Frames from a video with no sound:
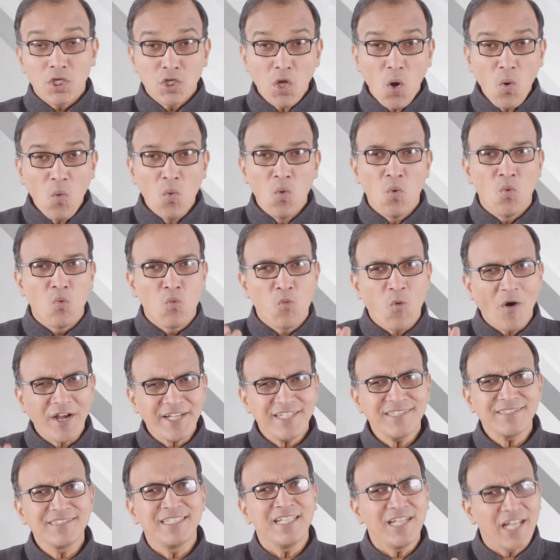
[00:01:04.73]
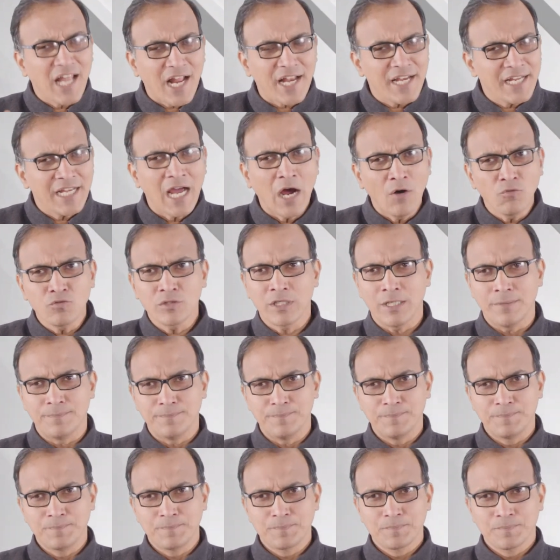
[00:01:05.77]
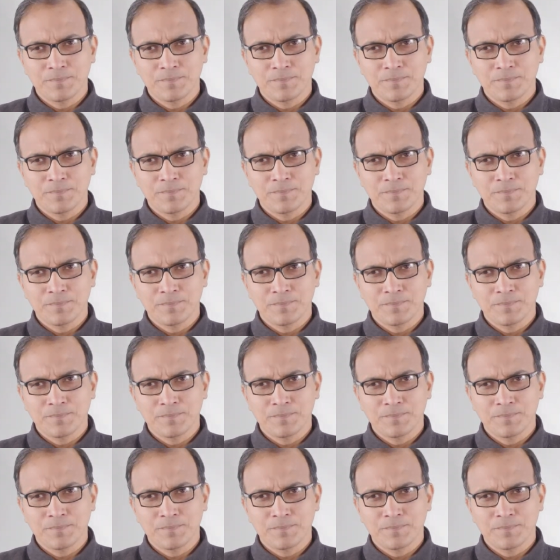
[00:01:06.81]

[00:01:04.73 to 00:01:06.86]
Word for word: Now, what is the learning outcome?